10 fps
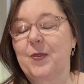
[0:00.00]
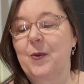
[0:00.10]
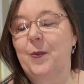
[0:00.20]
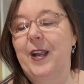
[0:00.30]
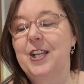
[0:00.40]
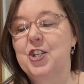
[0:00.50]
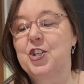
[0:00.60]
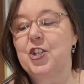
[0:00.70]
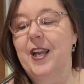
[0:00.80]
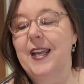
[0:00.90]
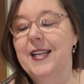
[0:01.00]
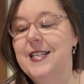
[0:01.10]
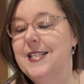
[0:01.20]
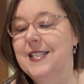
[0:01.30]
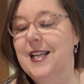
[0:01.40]
which
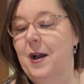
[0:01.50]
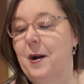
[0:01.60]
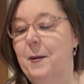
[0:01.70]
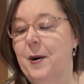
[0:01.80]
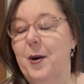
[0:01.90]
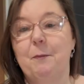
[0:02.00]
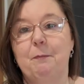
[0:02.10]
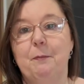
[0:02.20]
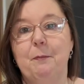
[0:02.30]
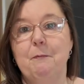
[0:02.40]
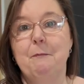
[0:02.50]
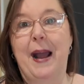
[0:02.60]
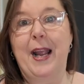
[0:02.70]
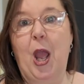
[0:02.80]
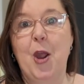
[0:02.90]
is
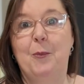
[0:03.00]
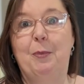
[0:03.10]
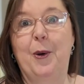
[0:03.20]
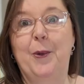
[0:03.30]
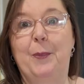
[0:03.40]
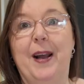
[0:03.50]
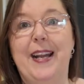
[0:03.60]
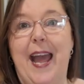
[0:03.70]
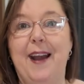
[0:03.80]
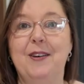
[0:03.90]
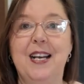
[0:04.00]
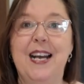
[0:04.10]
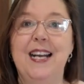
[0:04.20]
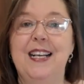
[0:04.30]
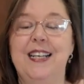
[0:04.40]
mango pulp. Now,
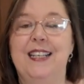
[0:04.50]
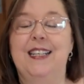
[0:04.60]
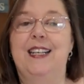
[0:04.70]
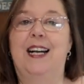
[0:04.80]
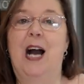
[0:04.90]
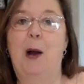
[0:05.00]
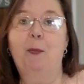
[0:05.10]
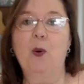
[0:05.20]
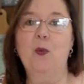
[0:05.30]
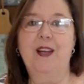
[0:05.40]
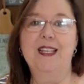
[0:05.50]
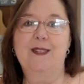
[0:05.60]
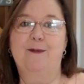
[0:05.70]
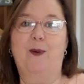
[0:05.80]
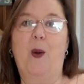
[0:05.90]
I bought
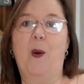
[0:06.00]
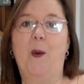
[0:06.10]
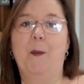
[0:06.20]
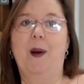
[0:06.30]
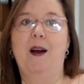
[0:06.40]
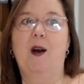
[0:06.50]
this from